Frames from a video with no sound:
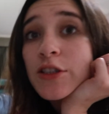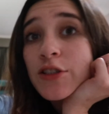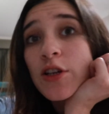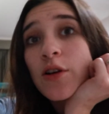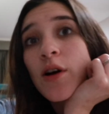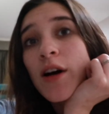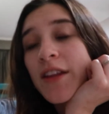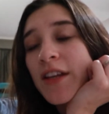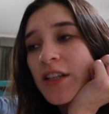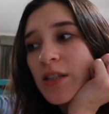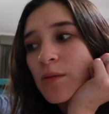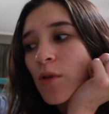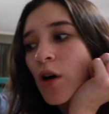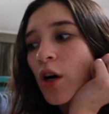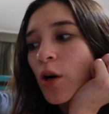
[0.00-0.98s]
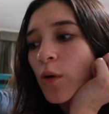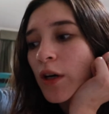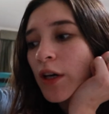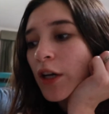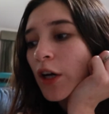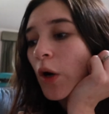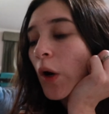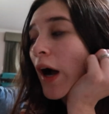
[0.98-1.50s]
So I think tomorrow we're
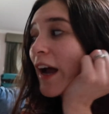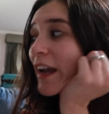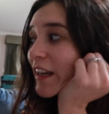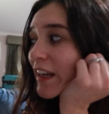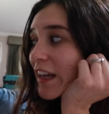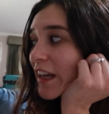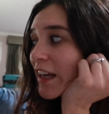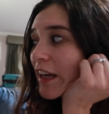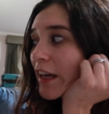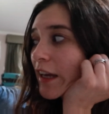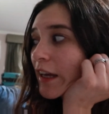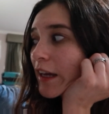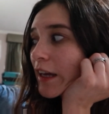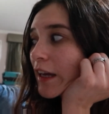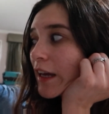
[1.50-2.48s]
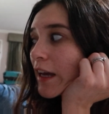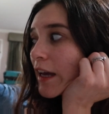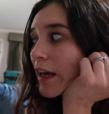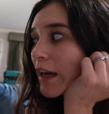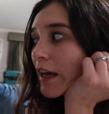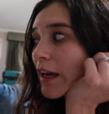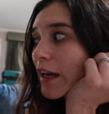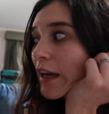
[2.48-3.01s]
gonna go hiking
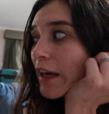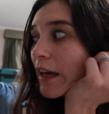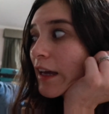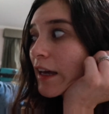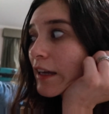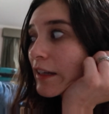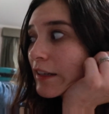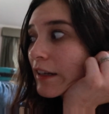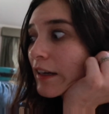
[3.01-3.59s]
and